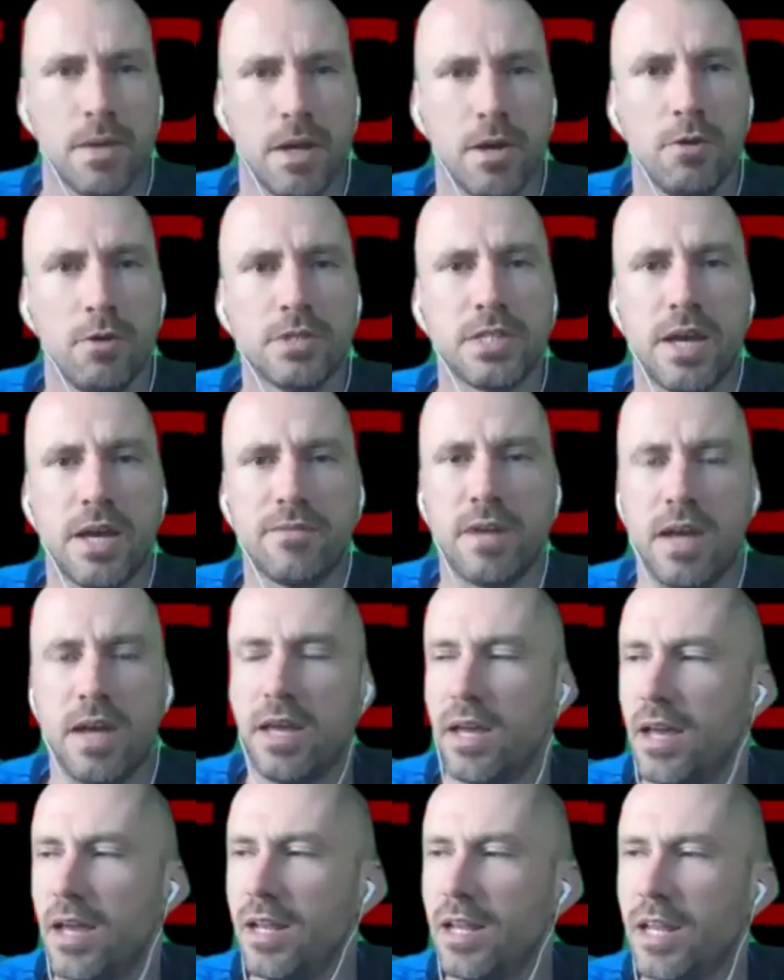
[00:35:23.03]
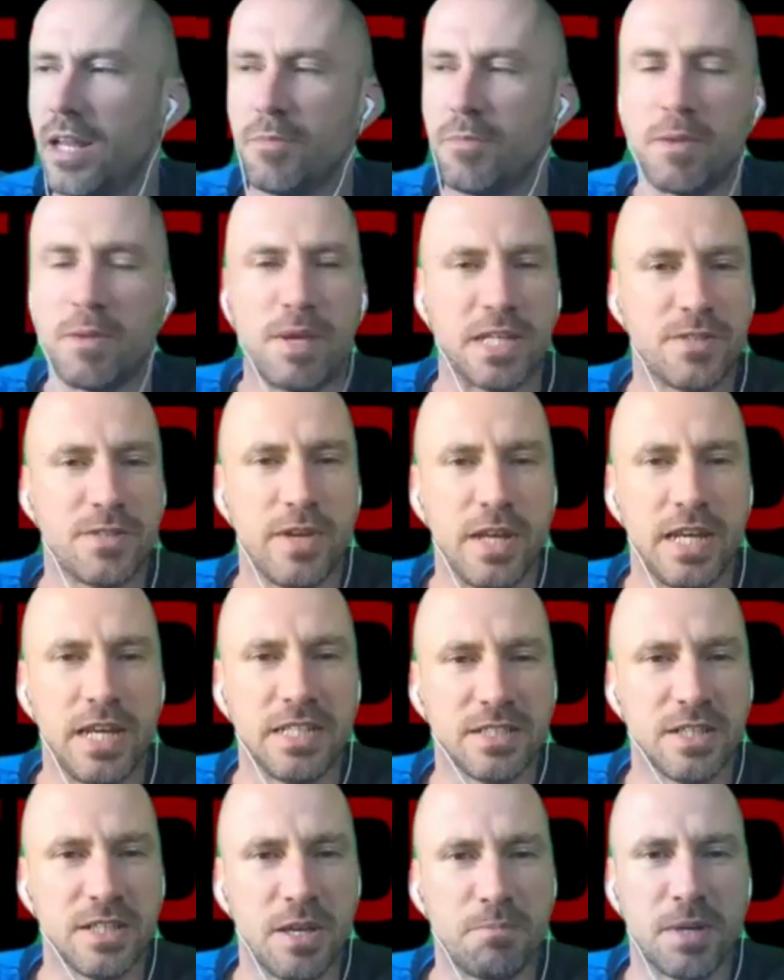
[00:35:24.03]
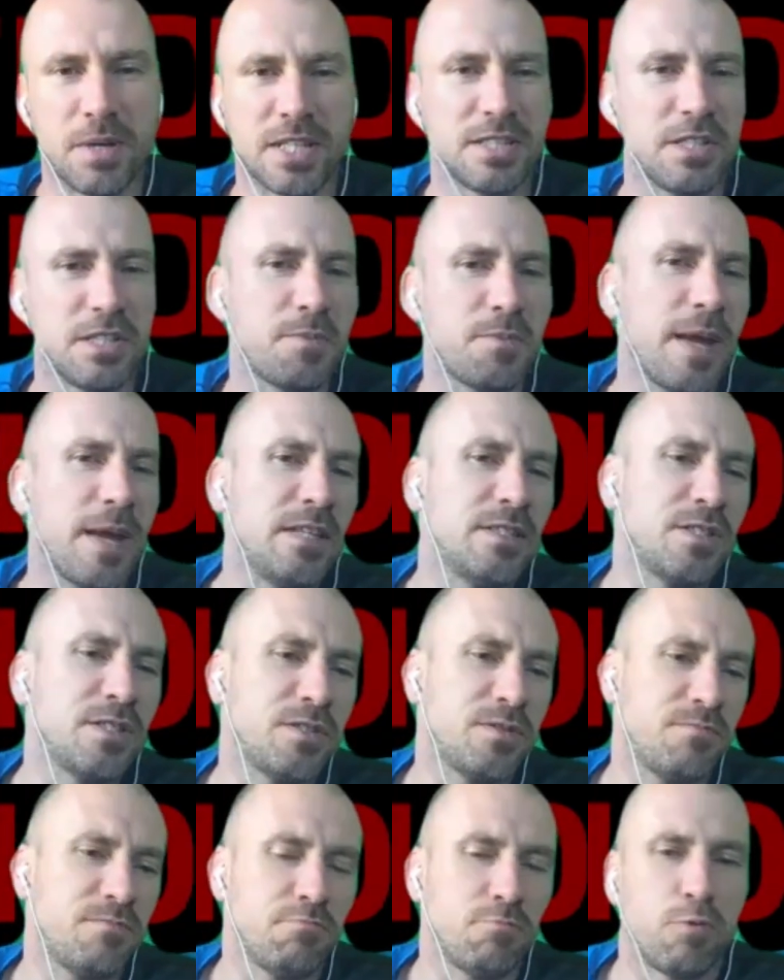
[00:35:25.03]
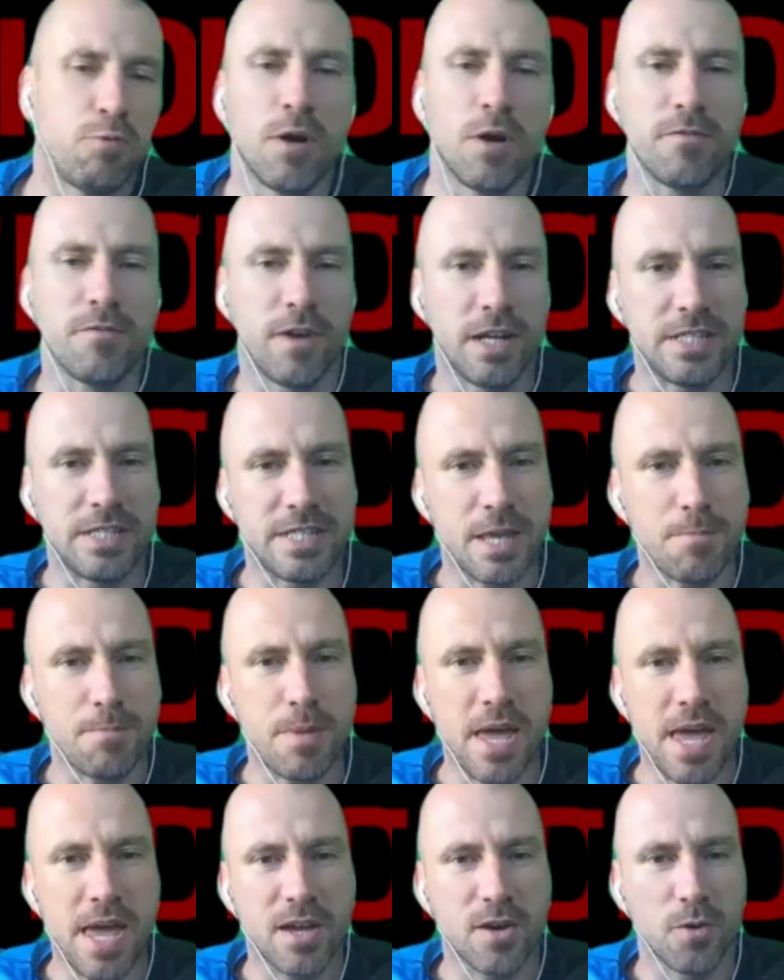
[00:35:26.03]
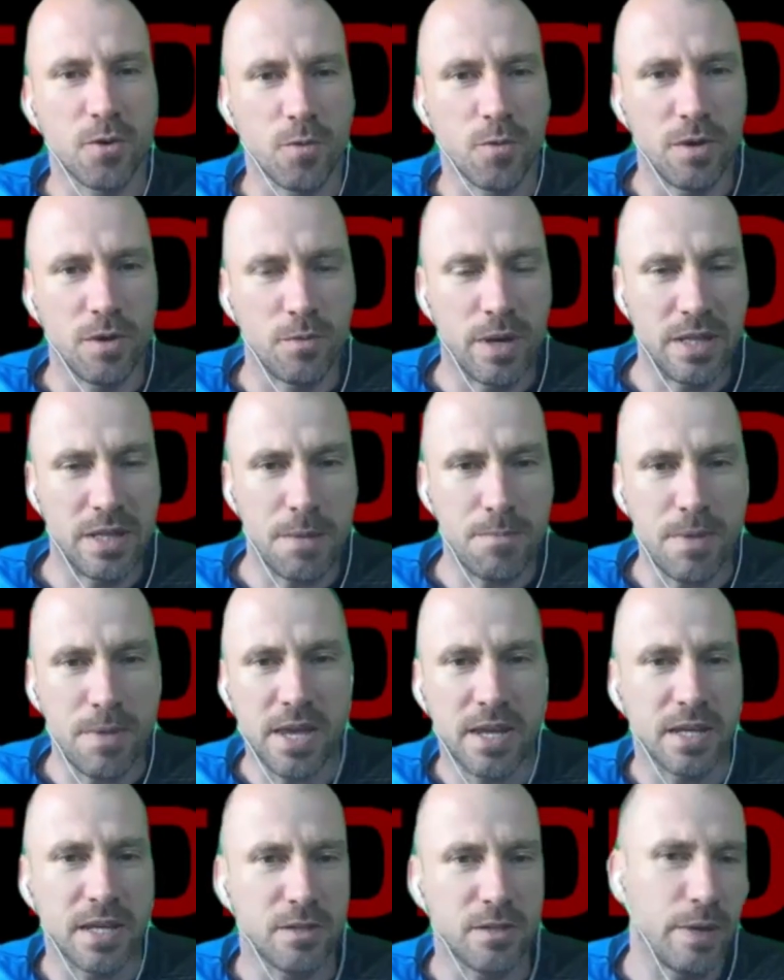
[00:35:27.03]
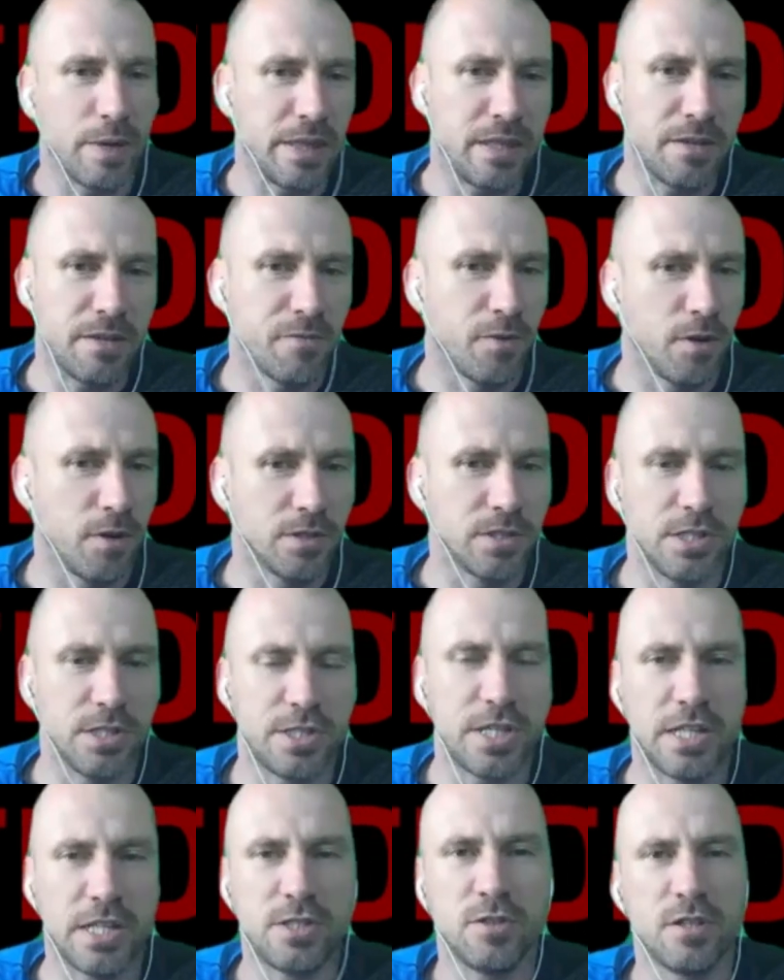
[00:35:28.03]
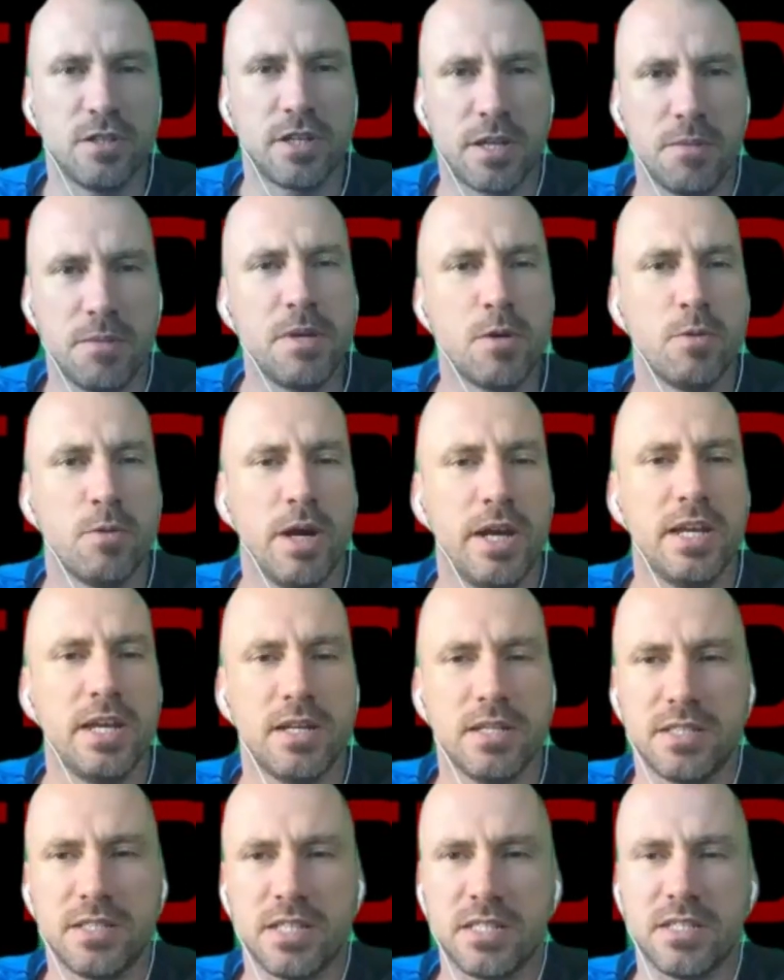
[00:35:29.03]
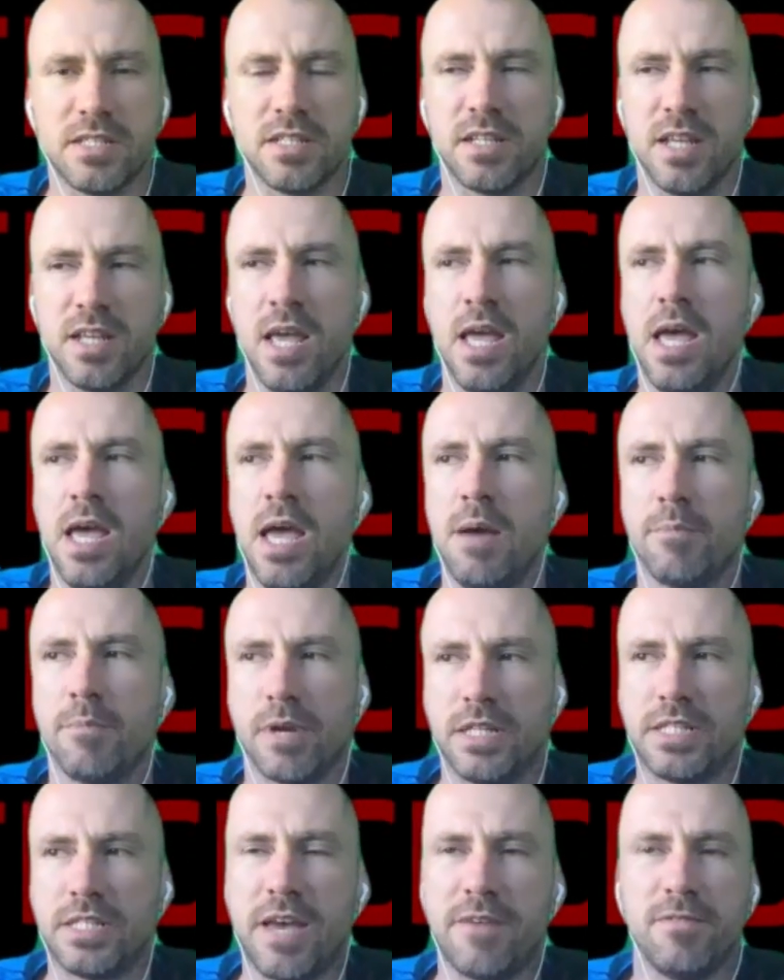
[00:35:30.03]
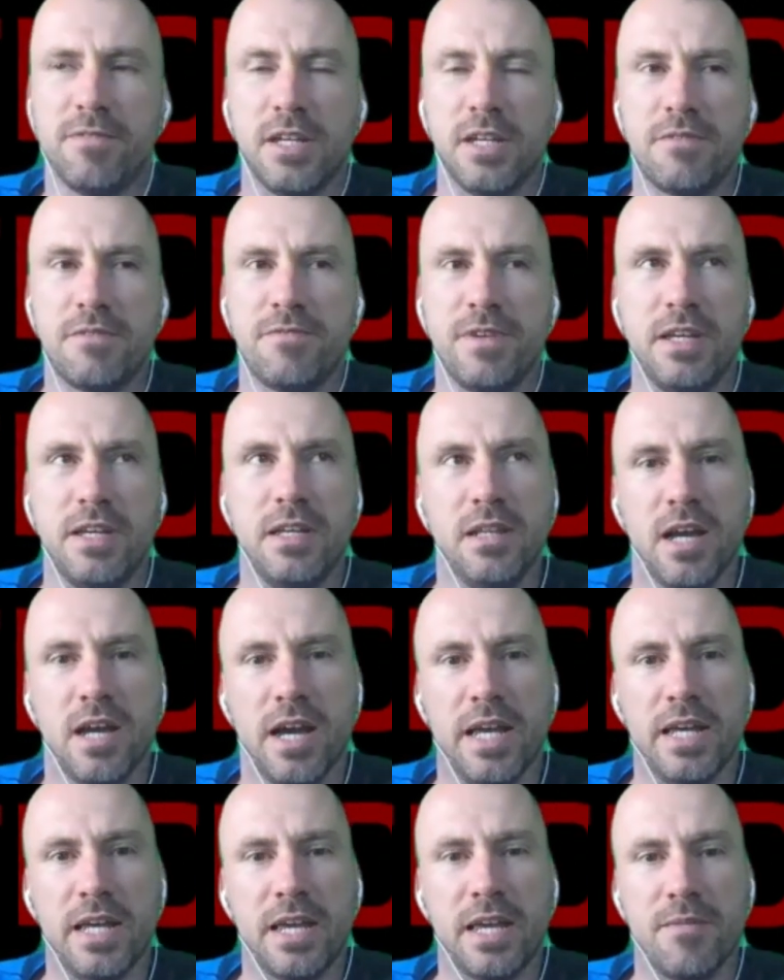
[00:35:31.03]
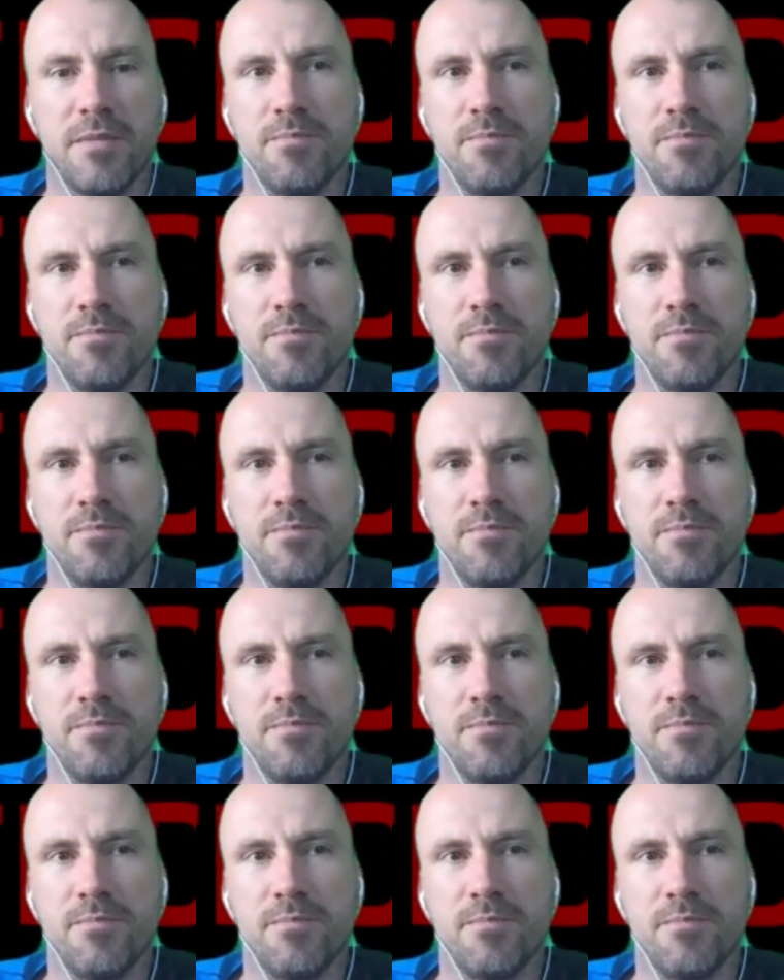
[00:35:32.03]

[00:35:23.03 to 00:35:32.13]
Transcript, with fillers: I always have a, a little bit mixed feelings of it because it depends what fights they pick or what, when they pick it, when it falls in the schedule. It can be quite inconsistent, but I definitely feel like,